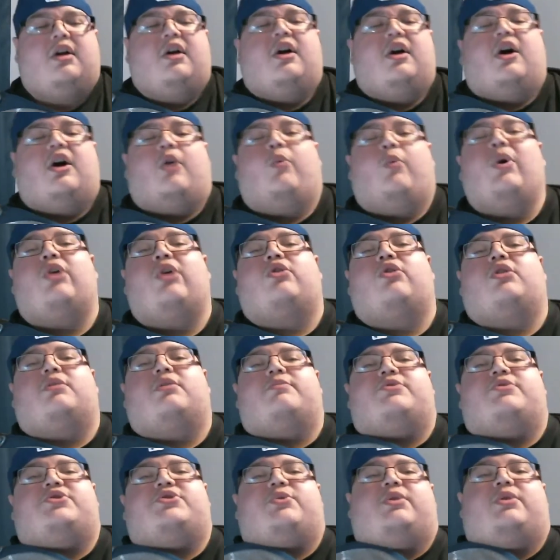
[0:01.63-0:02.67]

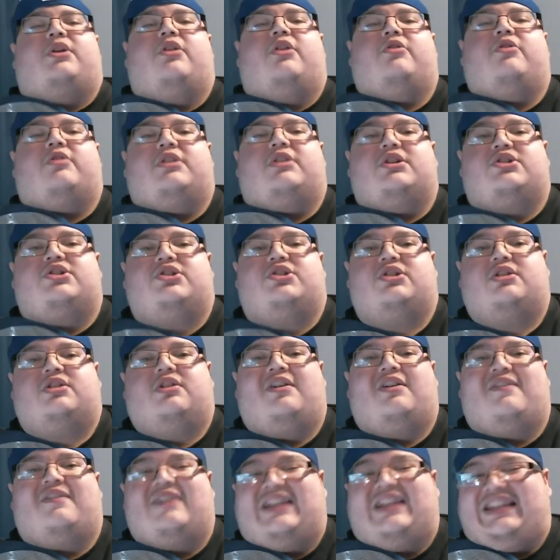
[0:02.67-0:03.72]
Welcome to another edition
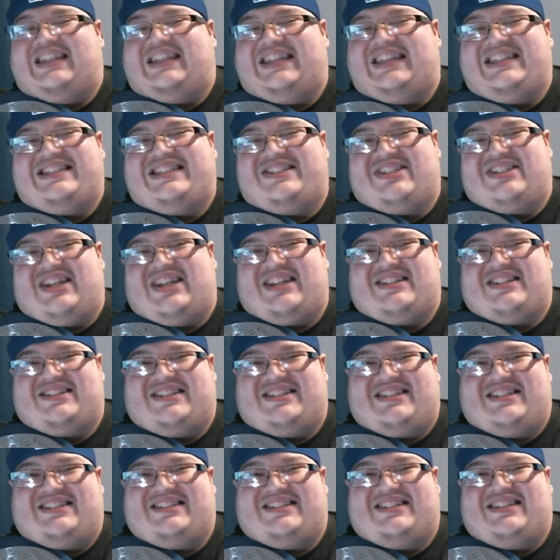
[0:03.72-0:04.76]
of Elite
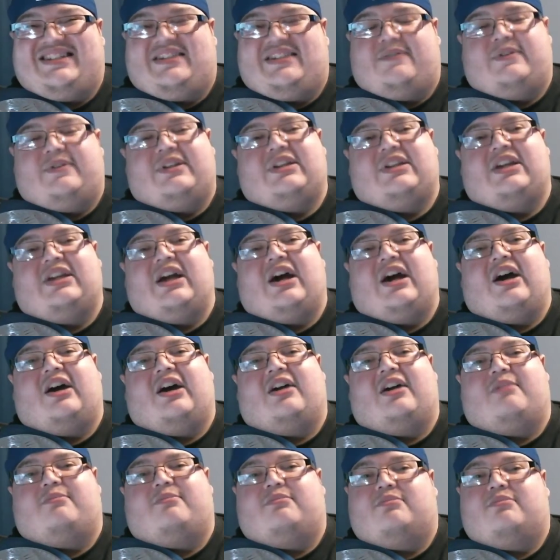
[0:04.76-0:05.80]
JC TV.
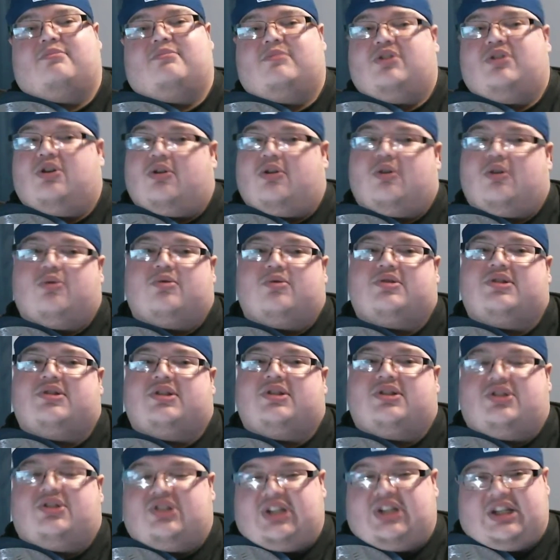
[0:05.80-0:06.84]
I'm your
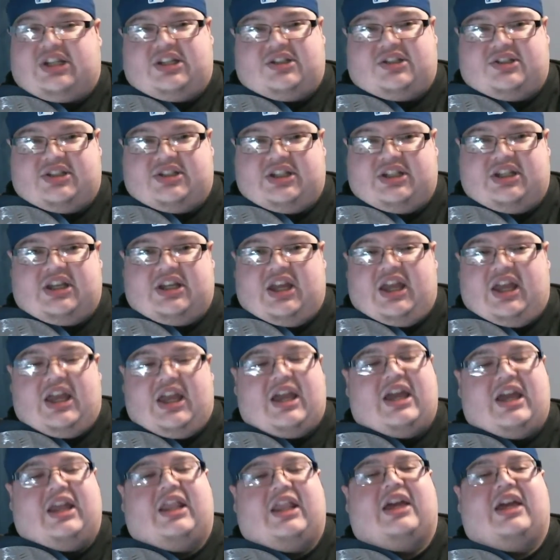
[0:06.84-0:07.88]
host, JC,
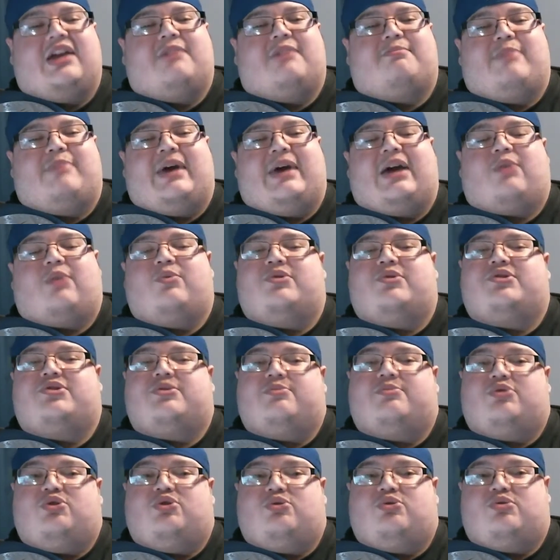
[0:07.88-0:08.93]
and I am back with
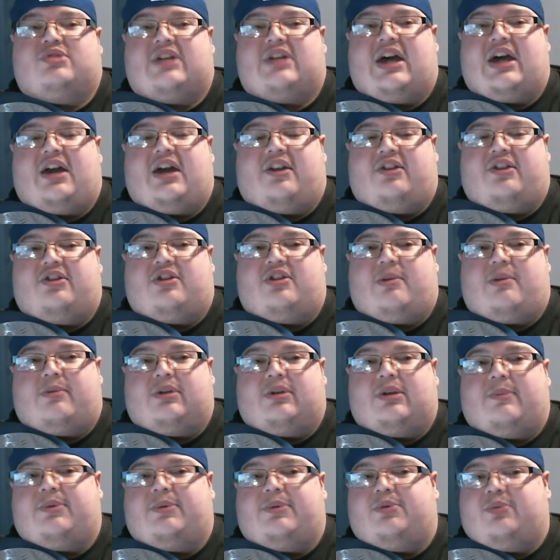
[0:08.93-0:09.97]
some news out of the
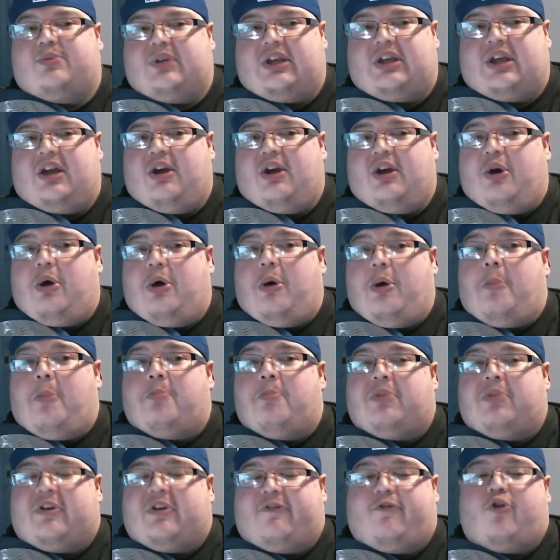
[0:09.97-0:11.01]
WWE.
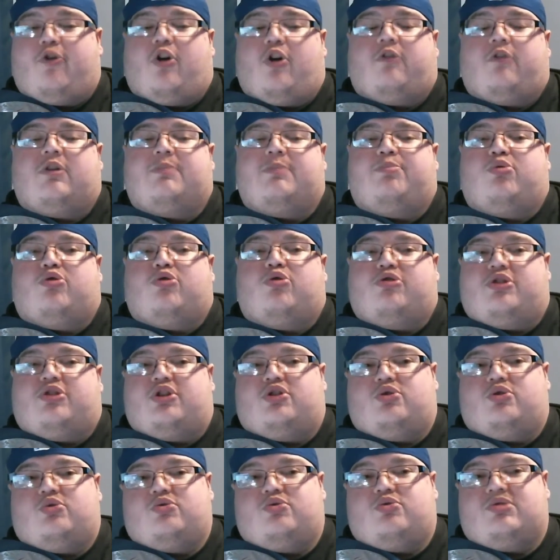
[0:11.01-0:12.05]
Before I report the
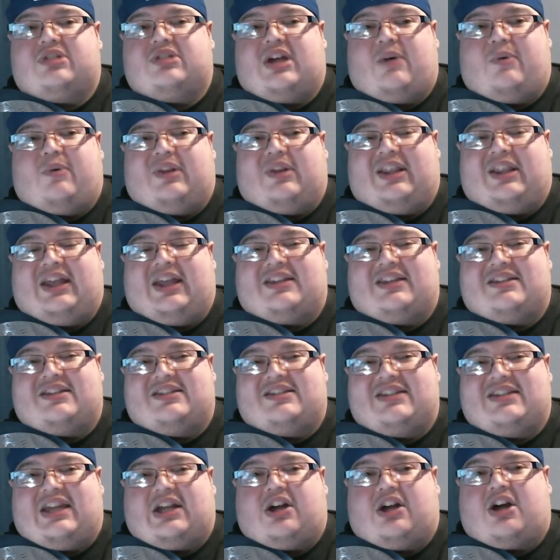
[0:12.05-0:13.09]
news, I would like to
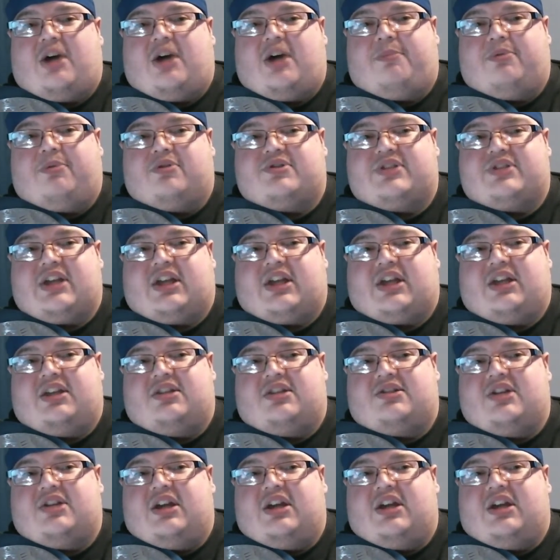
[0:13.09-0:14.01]
take a couple of seconds